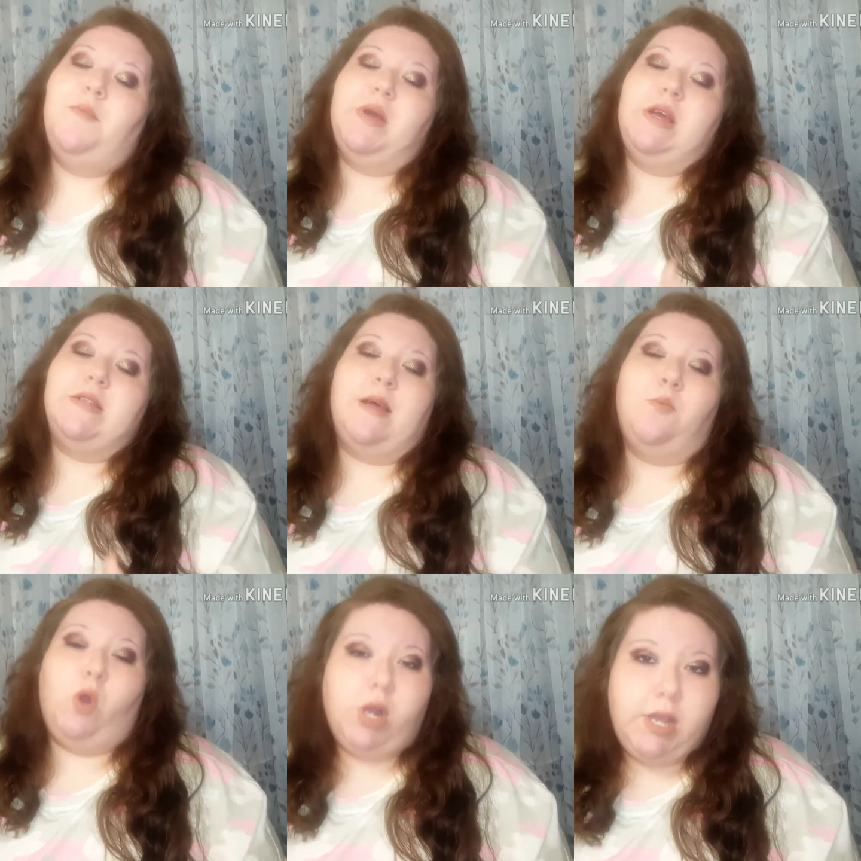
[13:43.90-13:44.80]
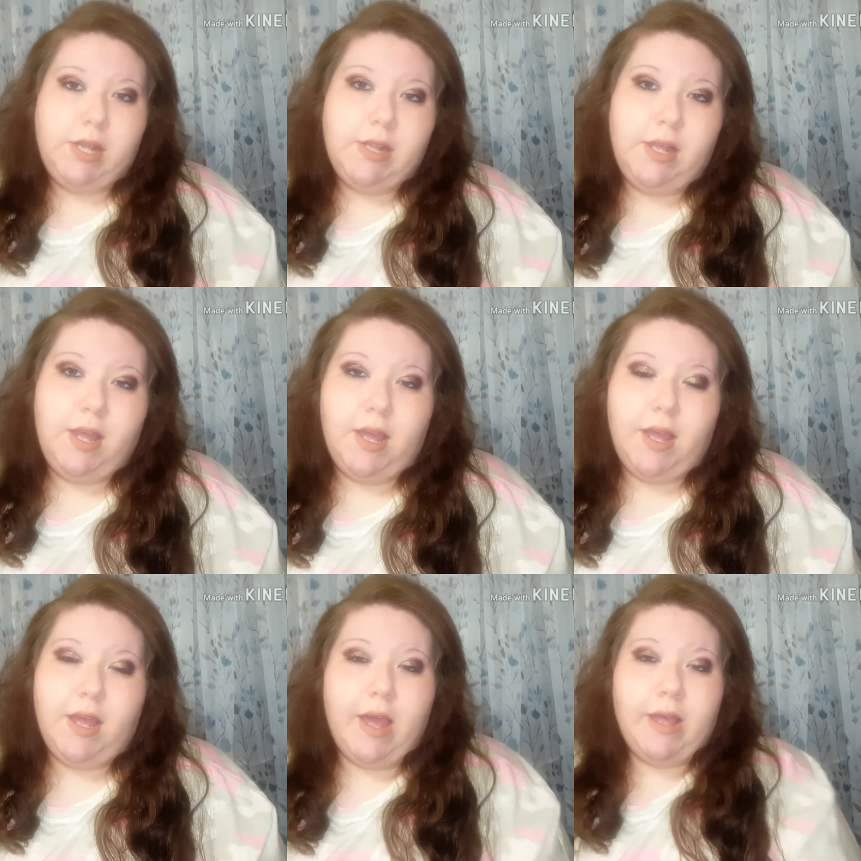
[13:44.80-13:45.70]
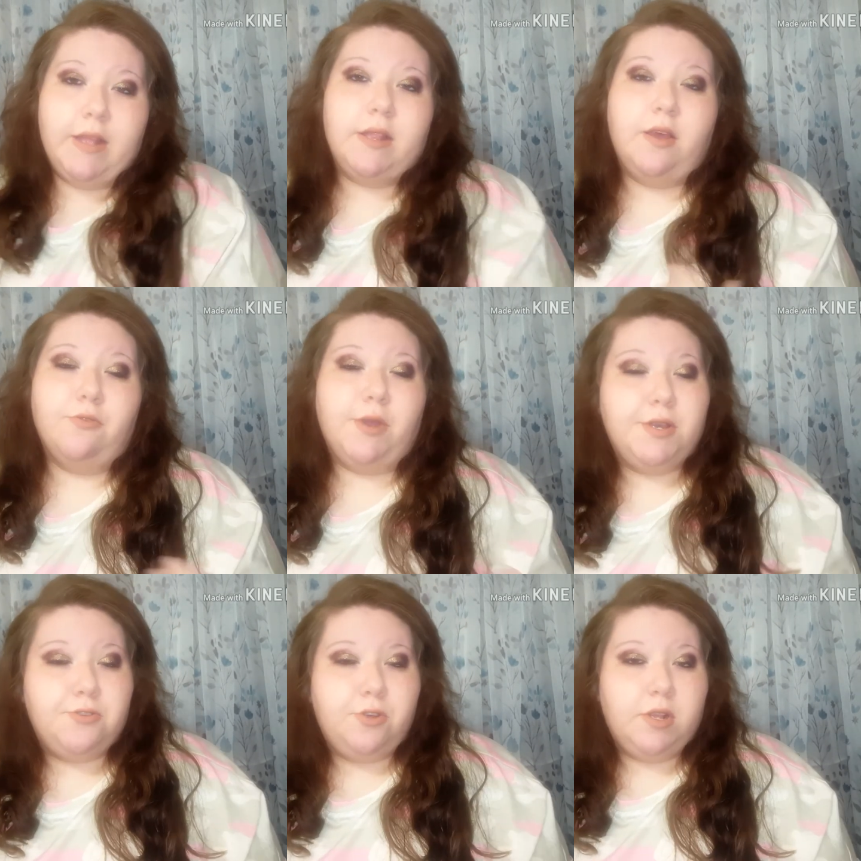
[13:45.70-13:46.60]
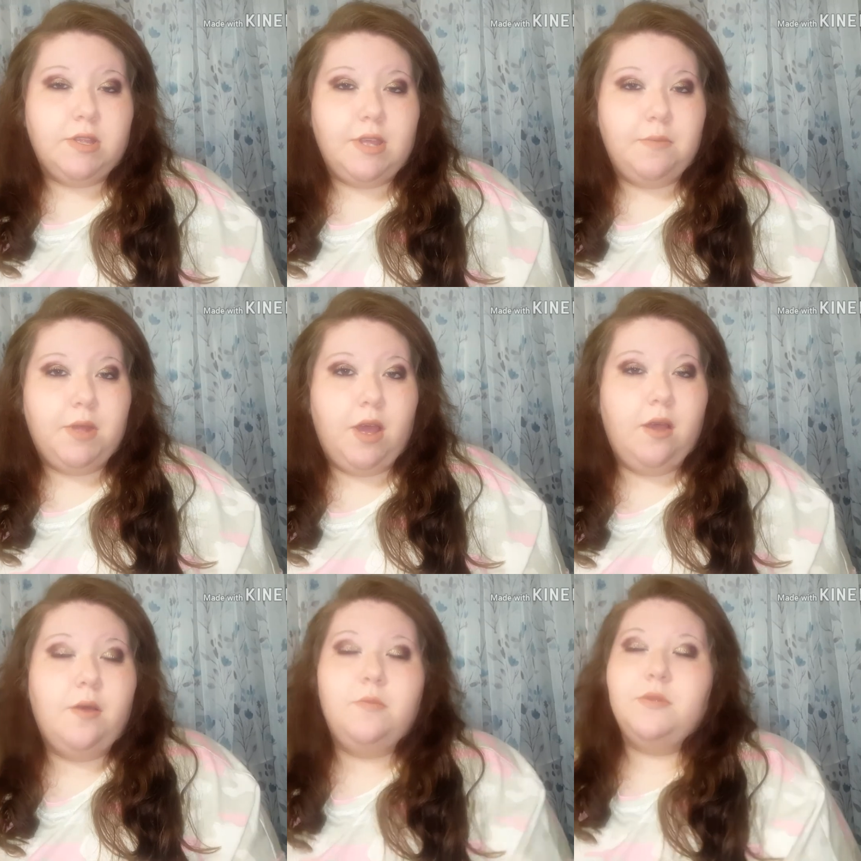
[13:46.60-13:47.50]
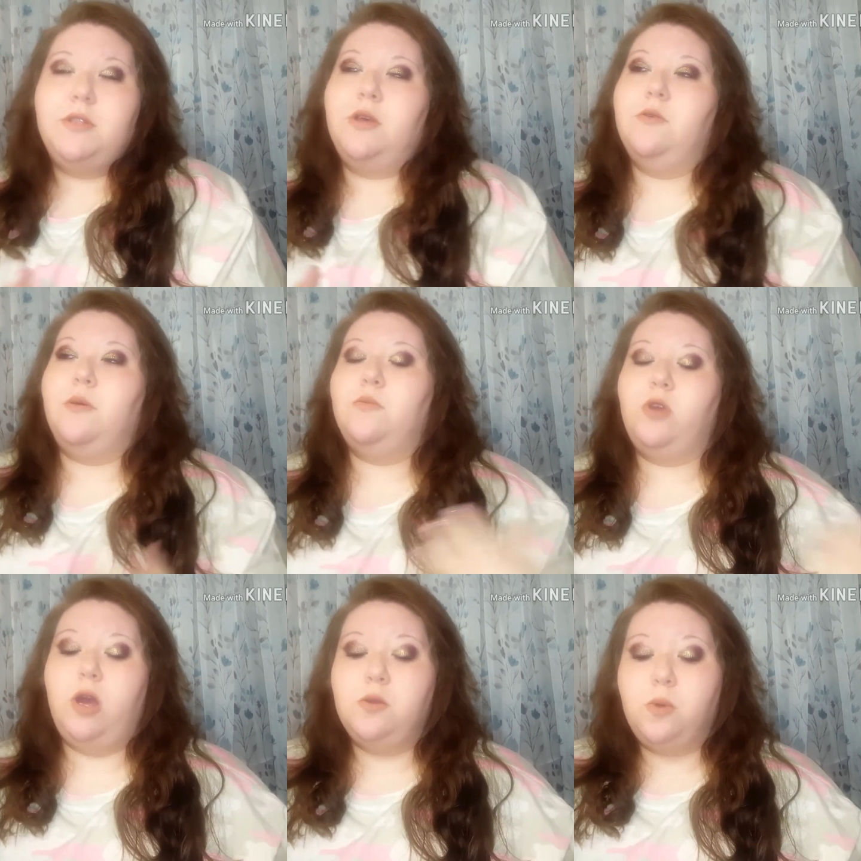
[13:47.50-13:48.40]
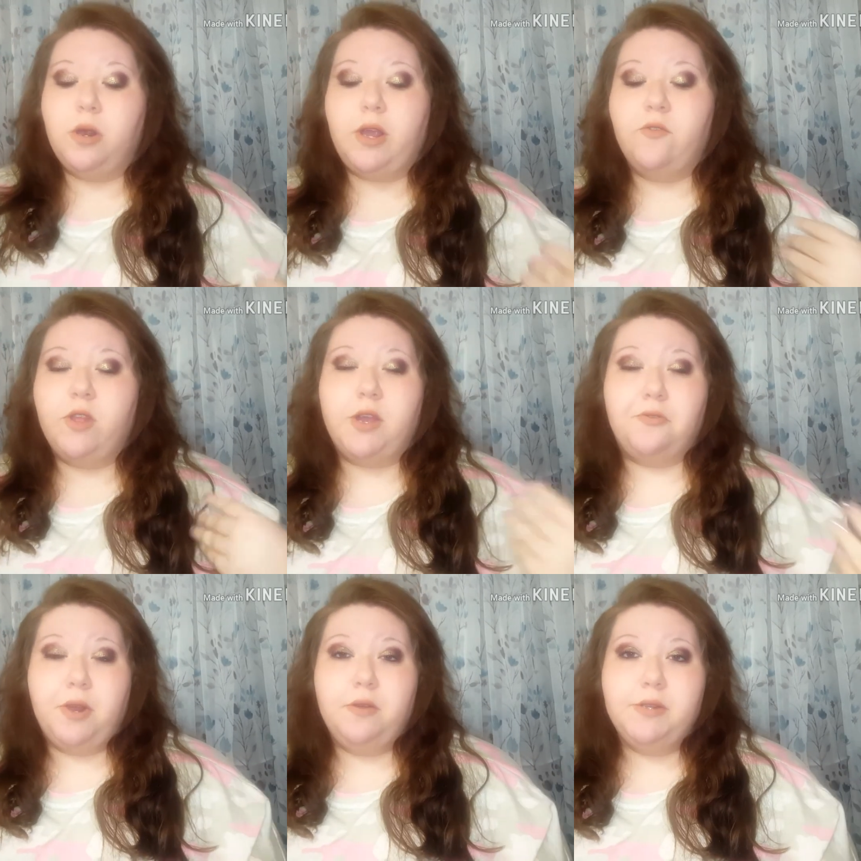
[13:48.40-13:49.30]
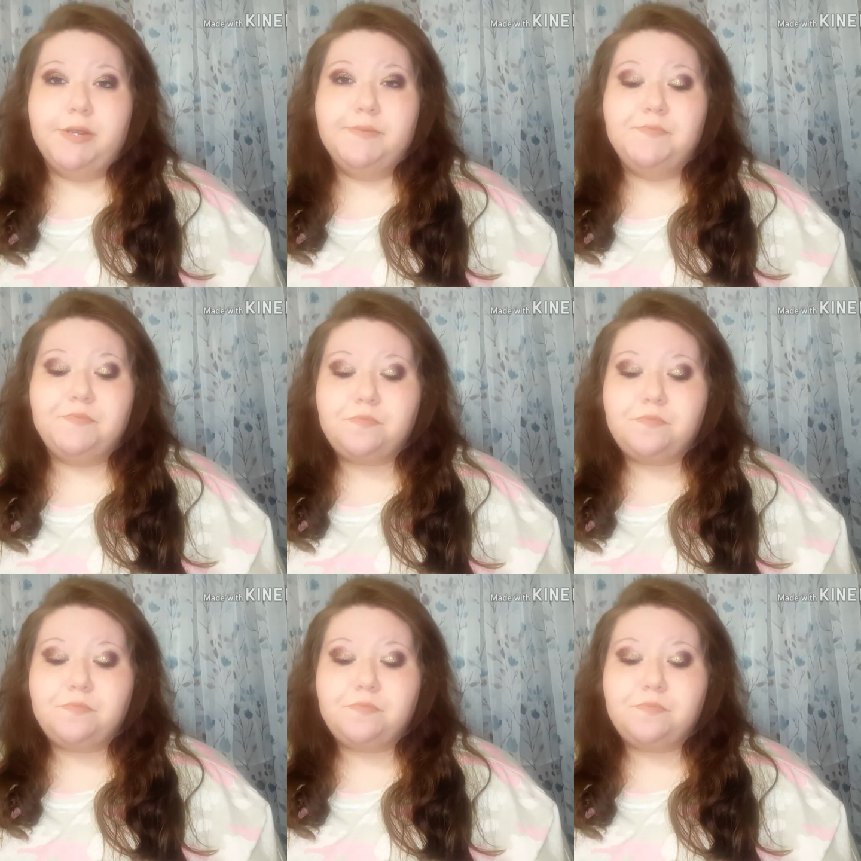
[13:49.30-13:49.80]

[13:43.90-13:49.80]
because I'm working at a restaurant at the same time. So I'm trying to work everything around it.